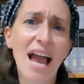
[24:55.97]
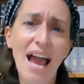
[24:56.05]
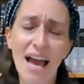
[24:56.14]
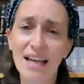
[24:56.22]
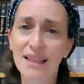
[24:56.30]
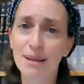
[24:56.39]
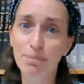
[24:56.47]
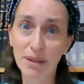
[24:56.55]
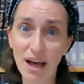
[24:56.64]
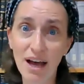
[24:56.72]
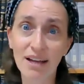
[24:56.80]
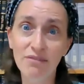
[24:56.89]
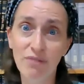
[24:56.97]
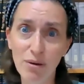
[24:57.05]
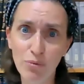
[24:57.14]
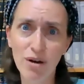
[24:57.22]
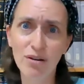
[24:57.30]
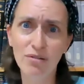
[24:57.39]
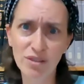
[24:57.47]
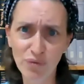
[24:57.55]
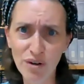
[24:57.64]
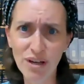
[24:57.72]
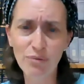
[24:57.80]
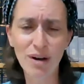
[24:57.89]
and the blood right one goes
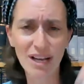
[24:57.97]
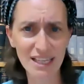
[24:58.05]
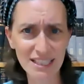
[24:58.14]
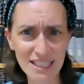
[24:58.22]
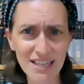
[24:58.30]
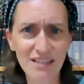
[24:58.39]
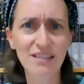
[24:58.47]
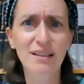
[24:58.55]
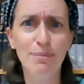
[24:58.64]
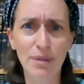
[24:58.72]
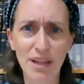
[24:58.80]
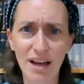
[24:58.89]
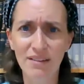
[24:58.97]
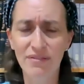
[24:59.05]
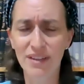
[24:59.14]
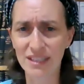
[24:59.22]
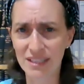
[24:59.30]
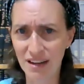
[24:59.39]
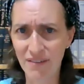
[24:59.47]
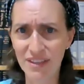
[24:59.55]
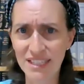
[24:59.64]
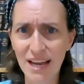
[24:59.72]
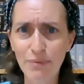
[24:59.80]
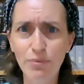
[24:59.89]
free one gets killed the blood of the of
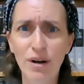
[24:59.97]
the dead